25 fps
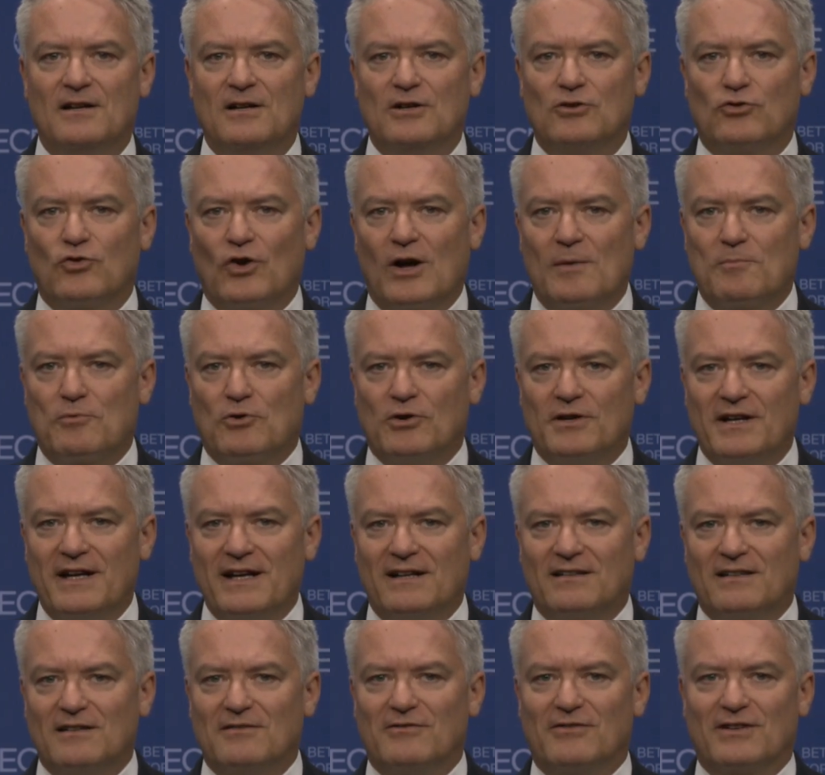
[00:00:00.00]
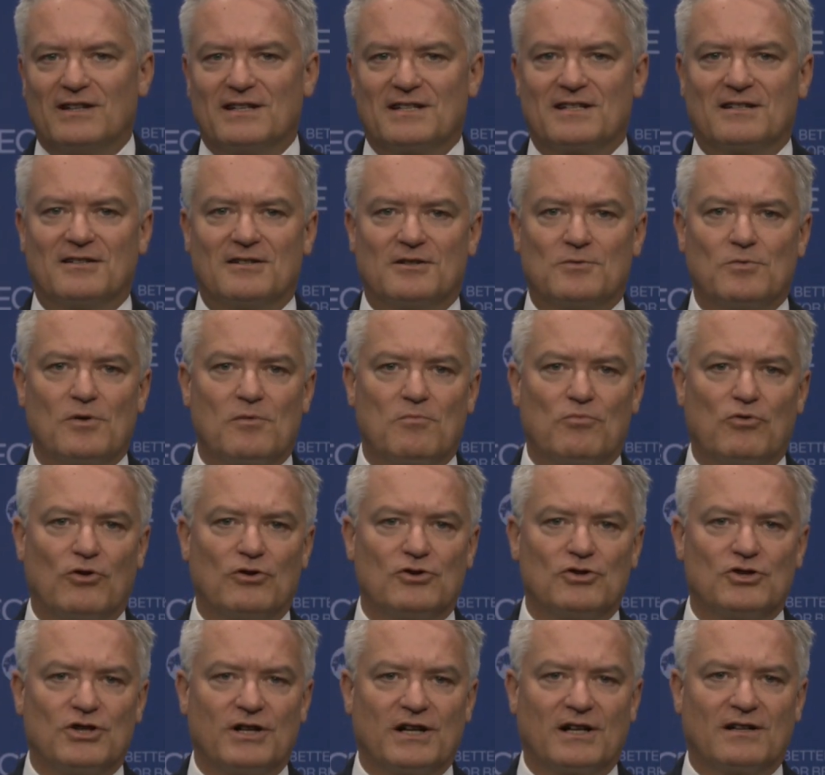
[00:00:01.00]
to help connect investors with
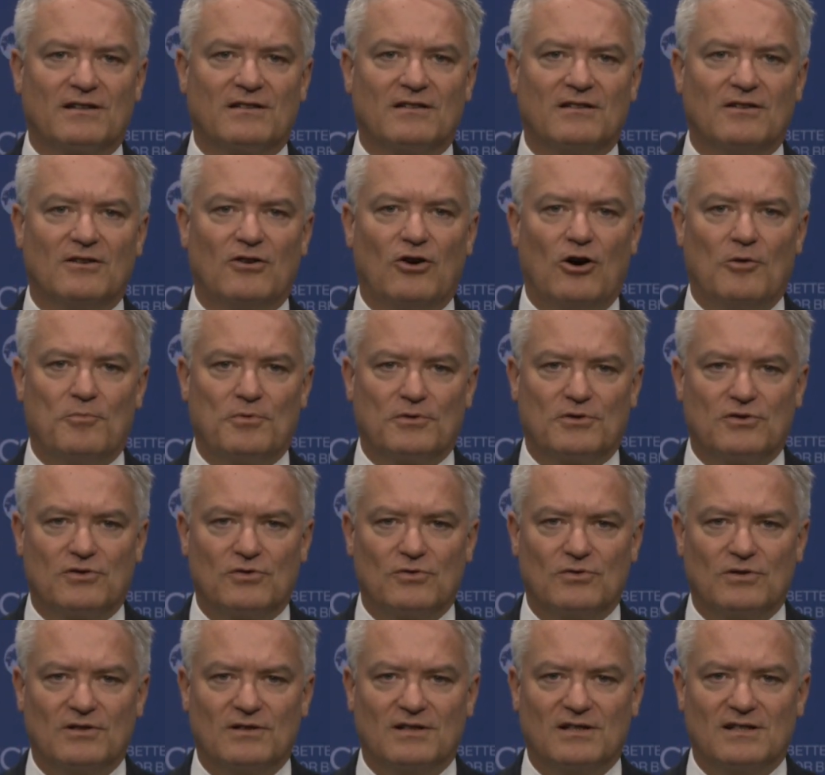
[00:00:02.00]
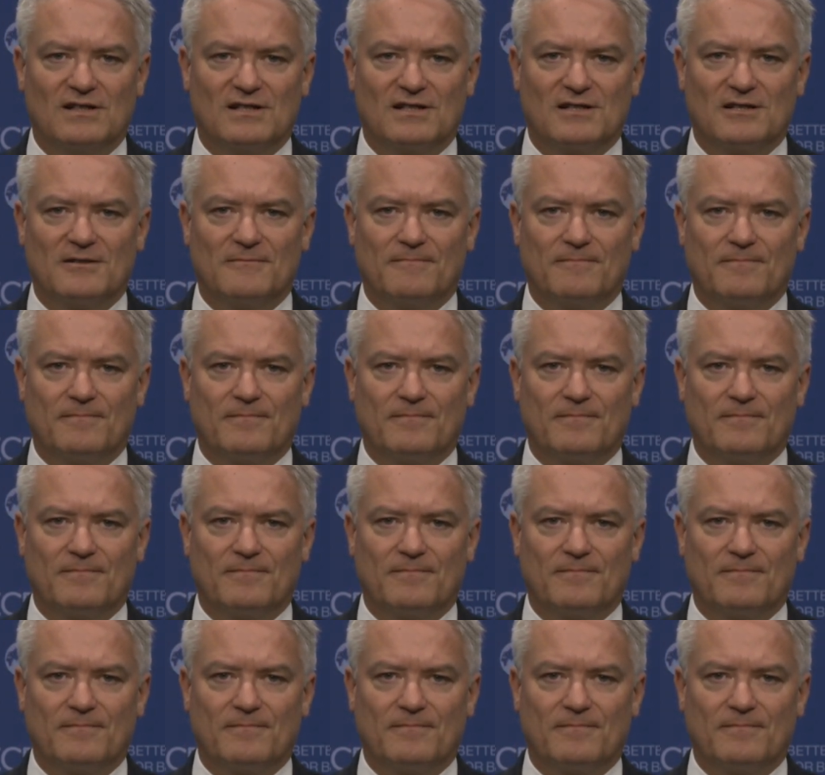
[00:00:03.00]
project opportunities.